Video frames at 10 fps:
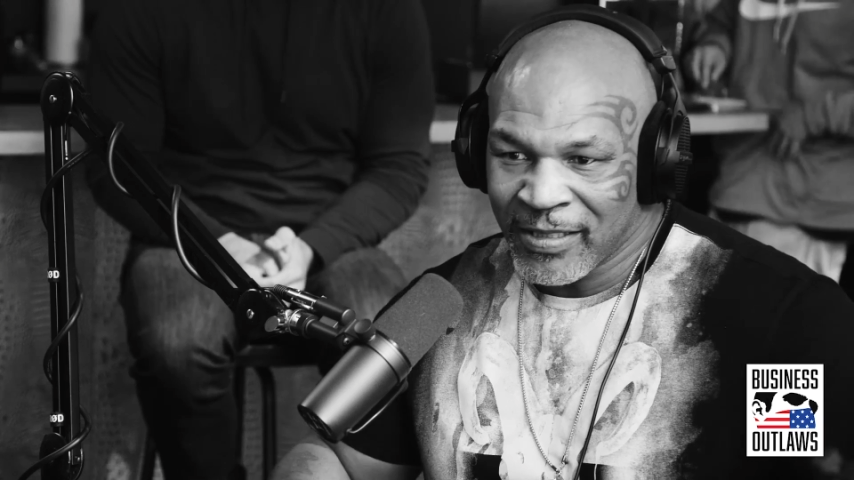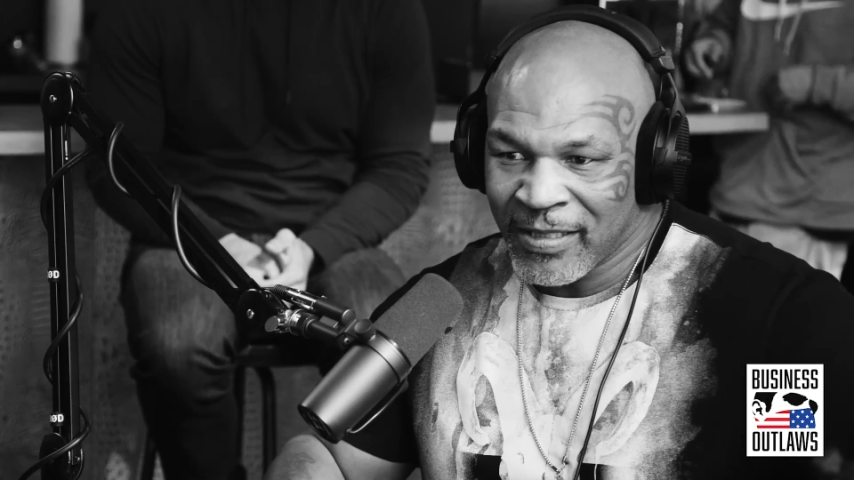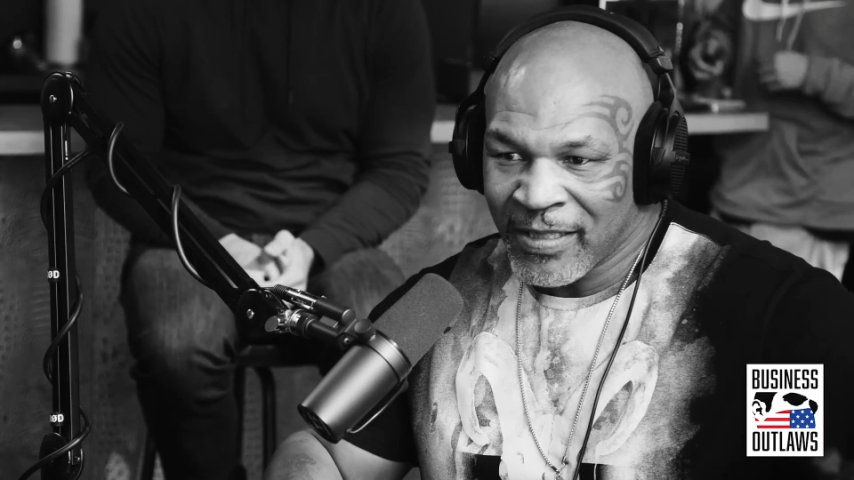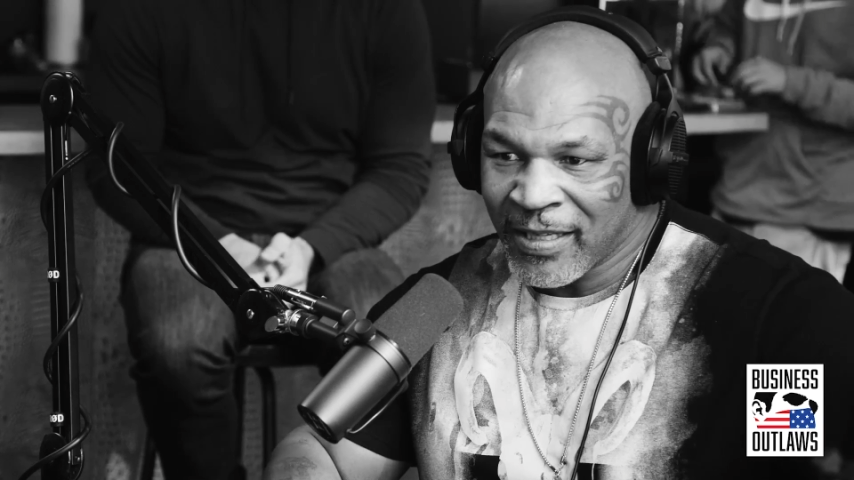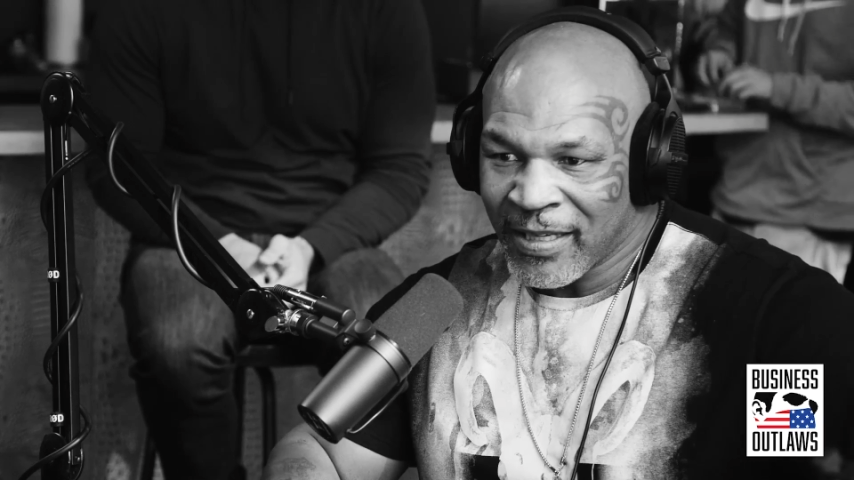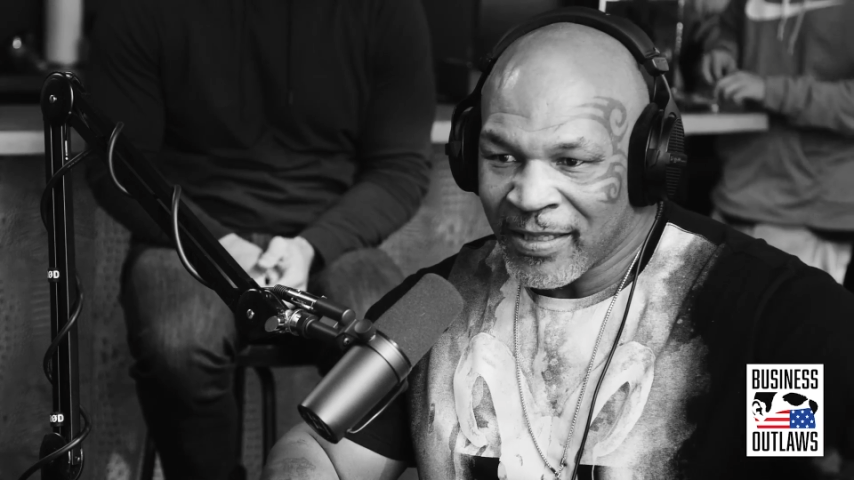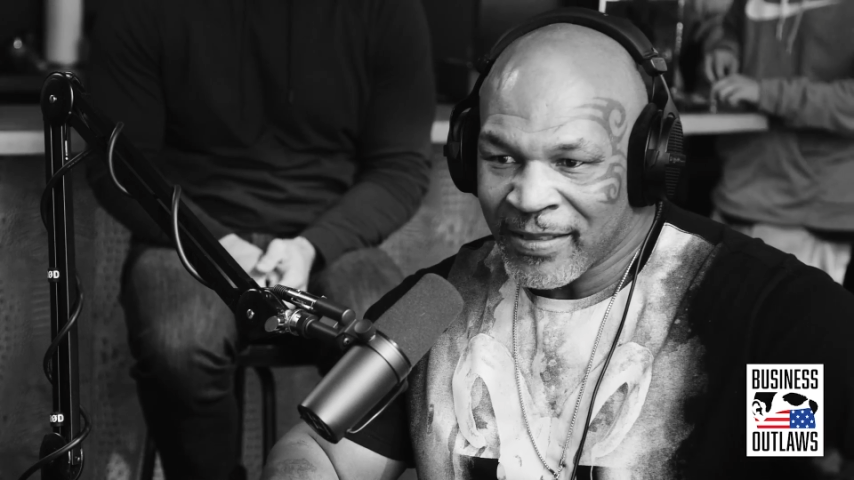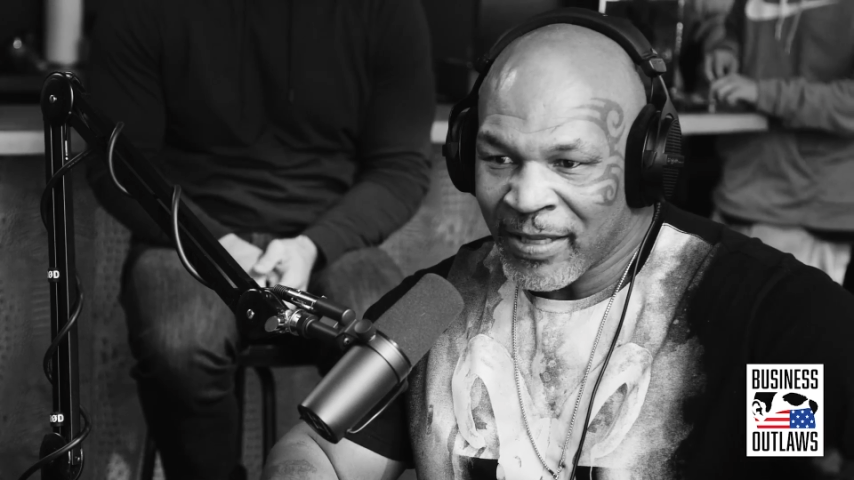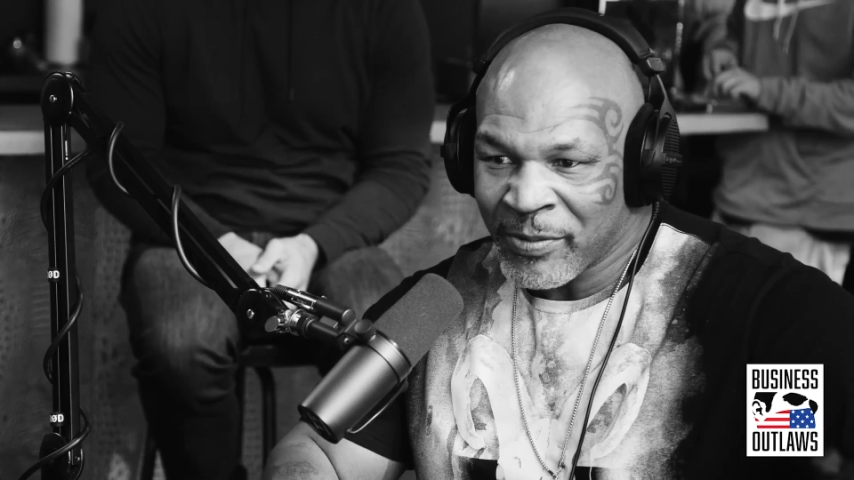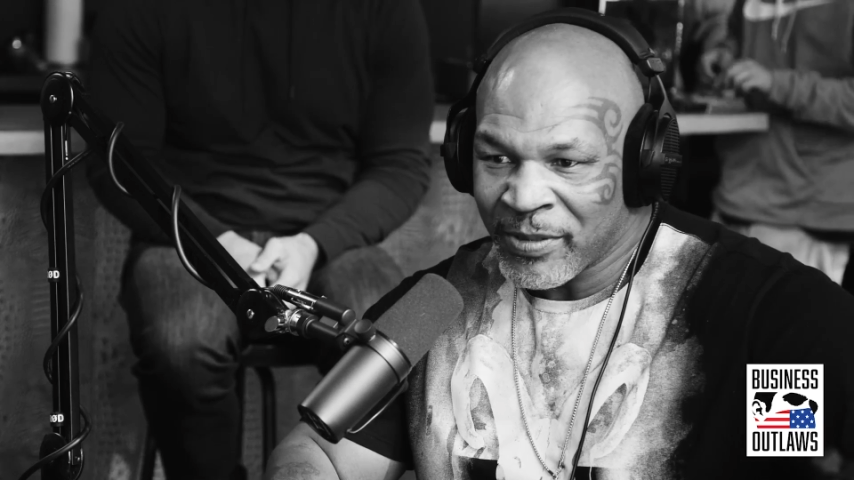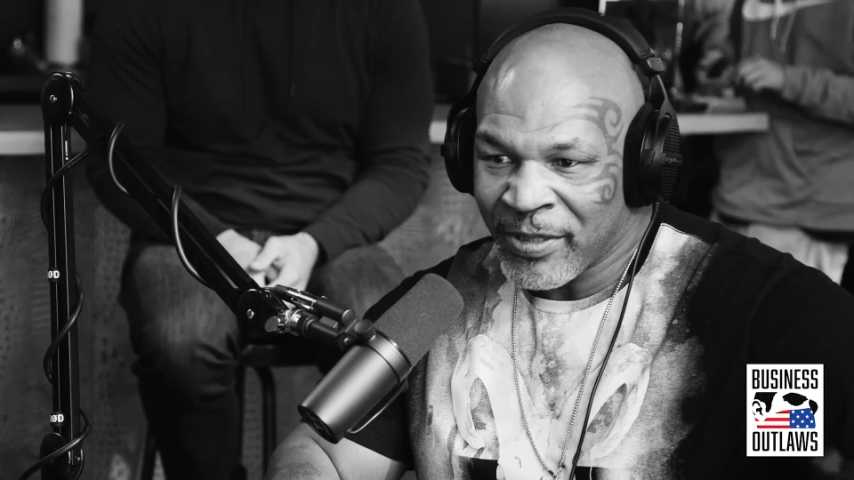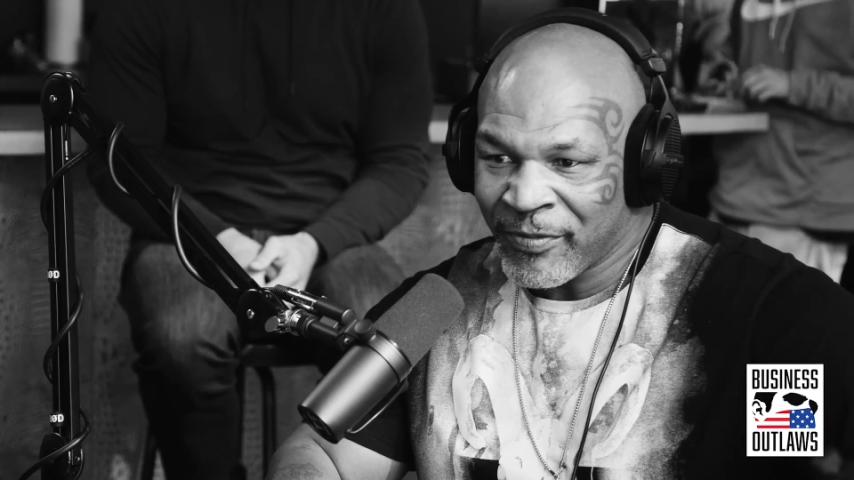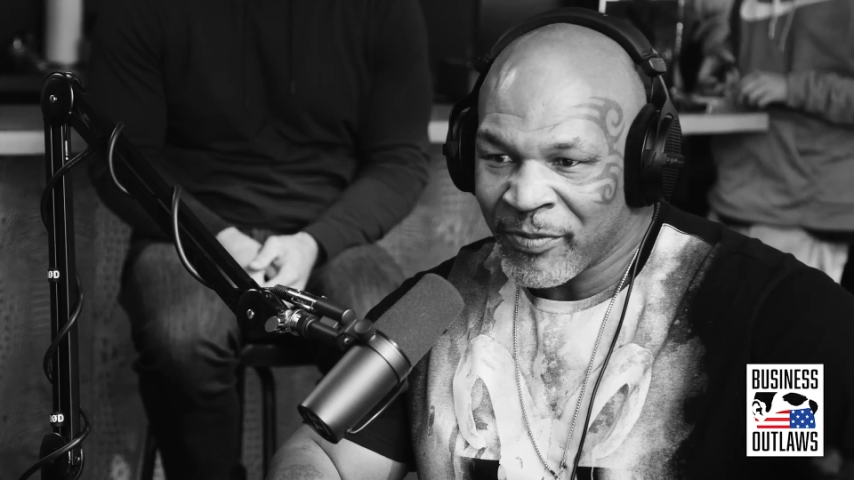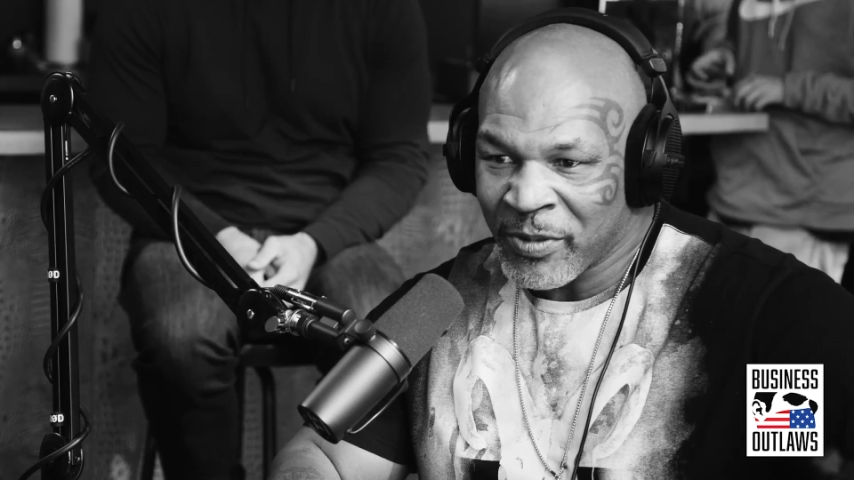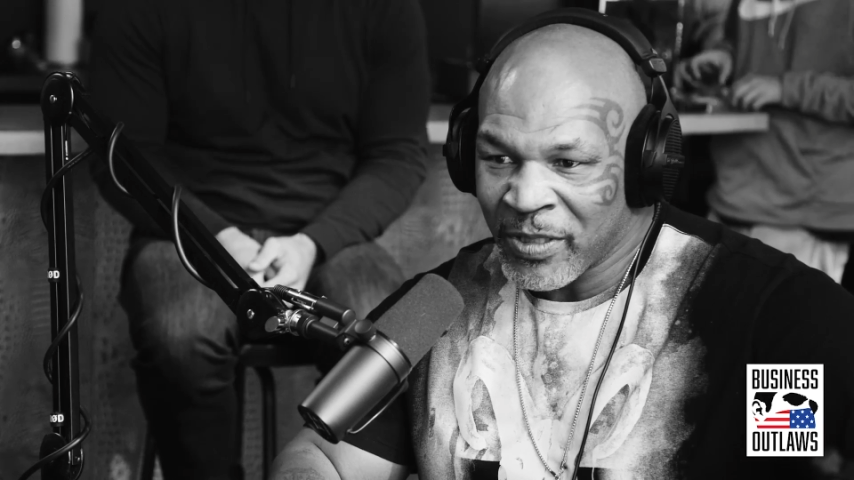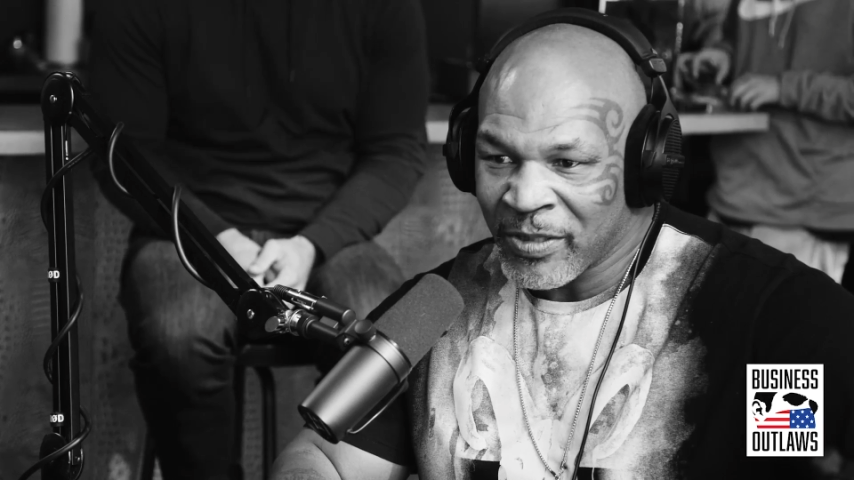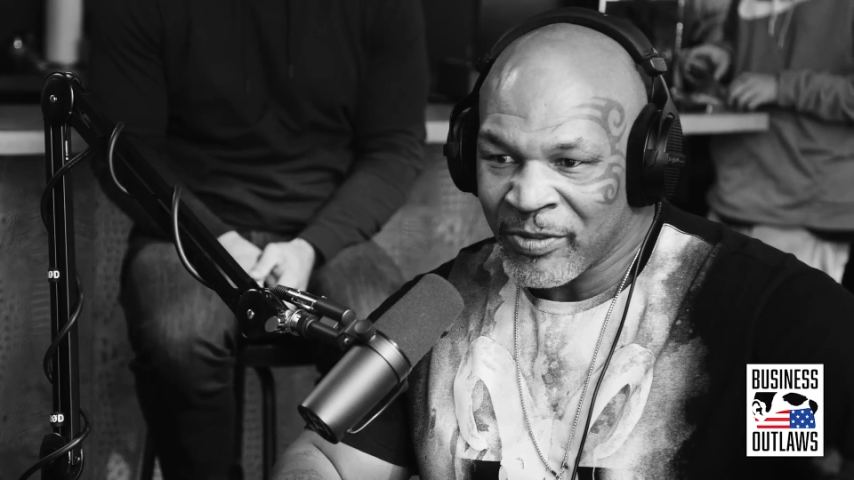Yeah that was different with us.